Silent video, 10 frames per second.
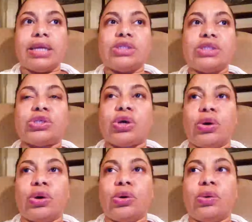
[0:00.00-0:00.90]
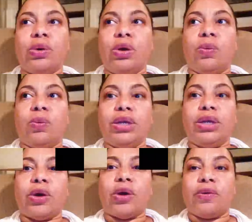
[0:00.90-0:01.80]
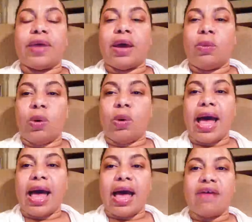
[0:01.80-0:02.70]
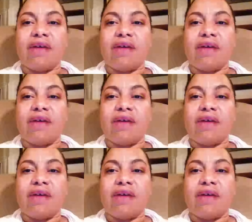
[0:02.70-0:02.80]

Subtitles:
So we know that we'll have,